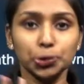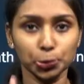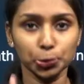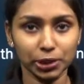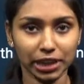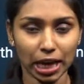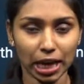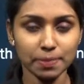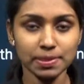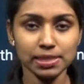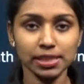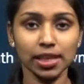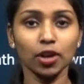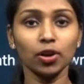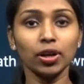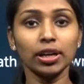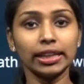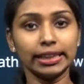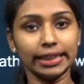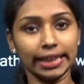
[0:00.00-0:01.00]
two types.
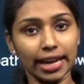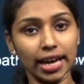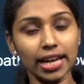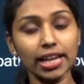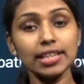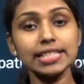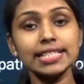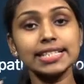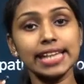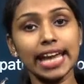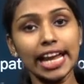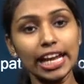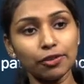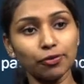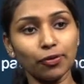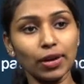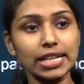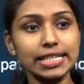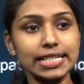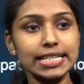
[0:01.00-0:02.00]
They are state
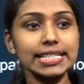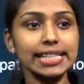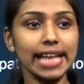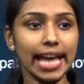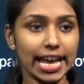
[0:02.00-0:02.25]
functions